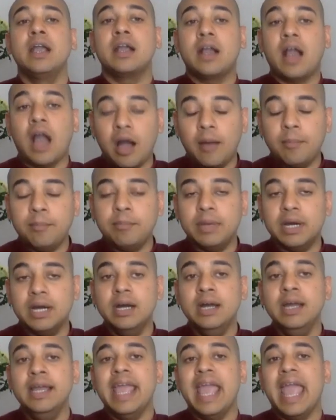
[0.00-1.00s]

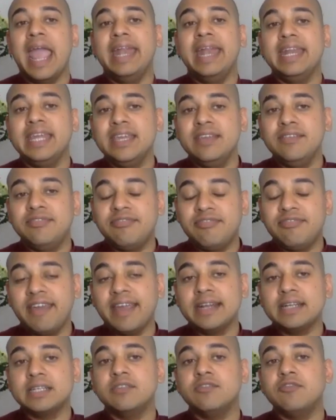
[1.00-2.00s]
karma and
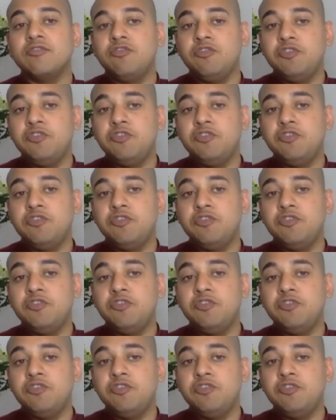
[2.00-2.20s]
effect